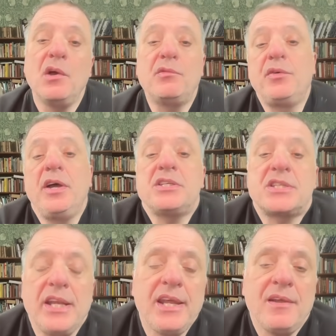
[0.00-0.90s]

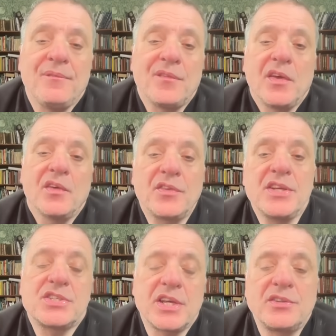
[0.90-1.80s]
Firstly,
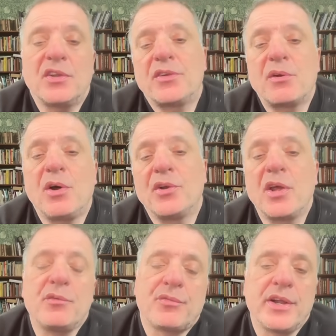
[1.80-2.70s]
they said that there are
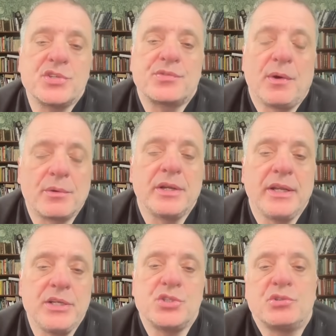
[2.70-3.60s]
no French Foreign
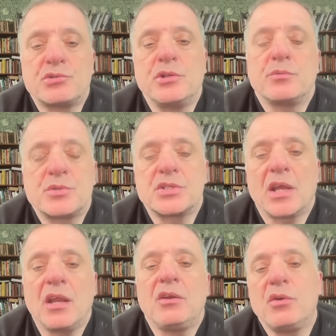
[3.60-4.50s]
Legion troops
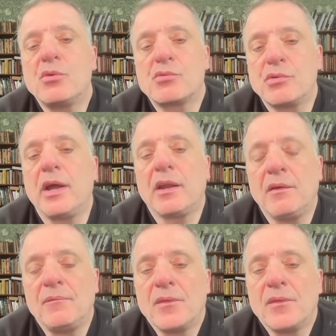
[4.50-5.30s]
in Ukraine.